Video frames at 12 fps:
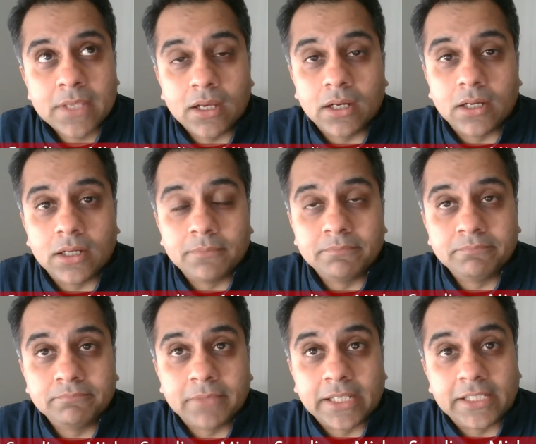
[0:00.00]
Um,
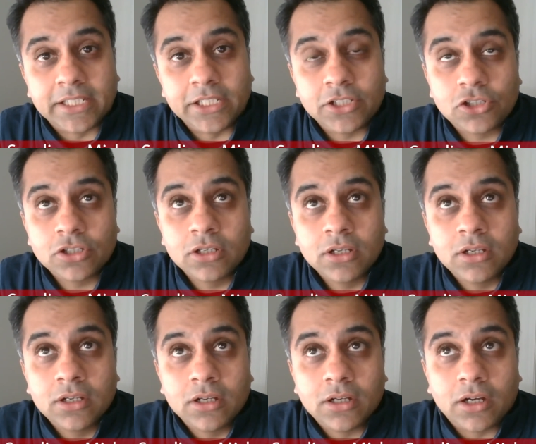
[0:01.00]
I teach
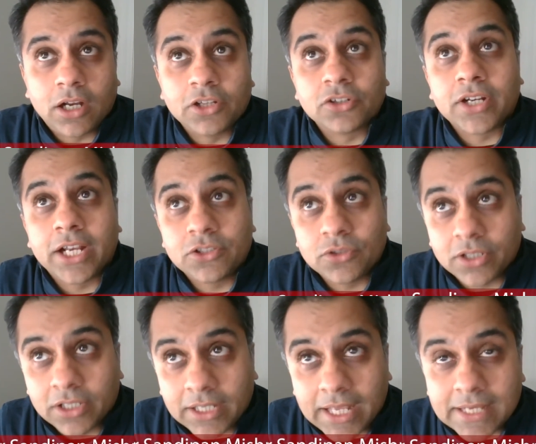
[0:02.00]
undergraduate
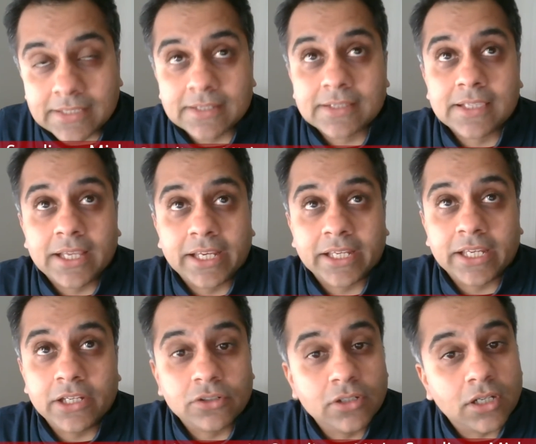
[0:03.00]
classes like
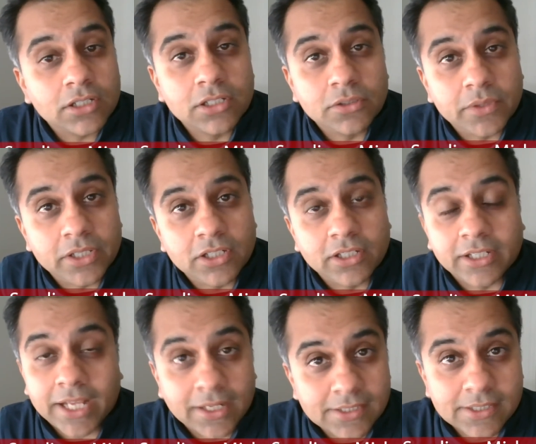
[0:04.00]
Introduction to Engineering
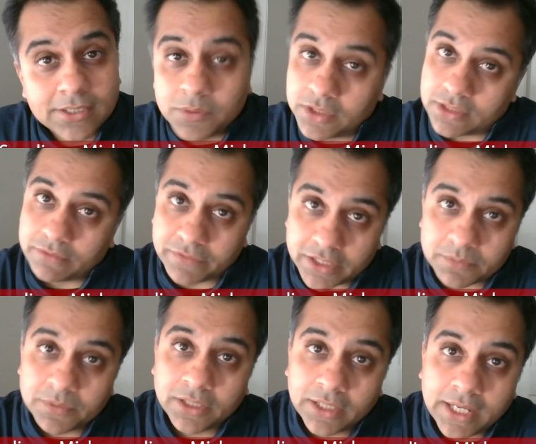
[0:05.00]
Analysis, which is a
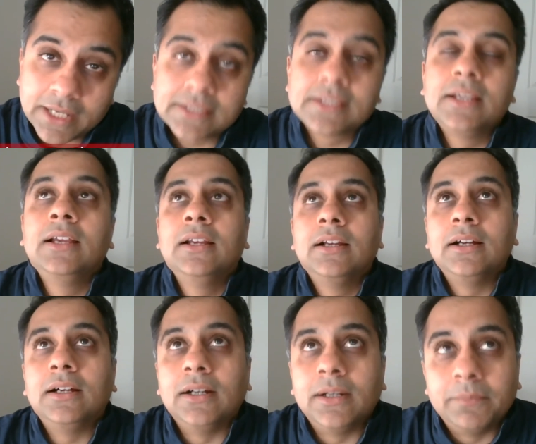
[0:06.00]
freshman class.
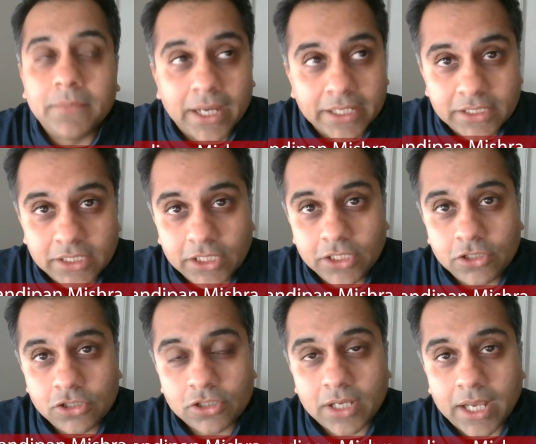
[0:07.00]
Um, I
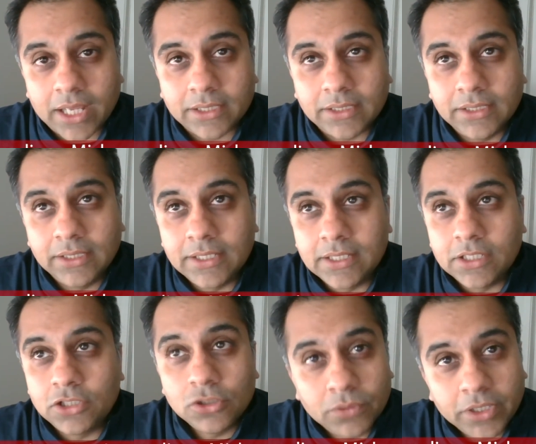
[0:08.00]
teach at the
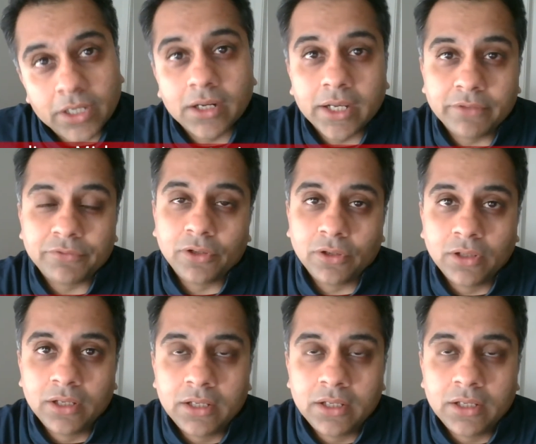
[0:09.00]
junior level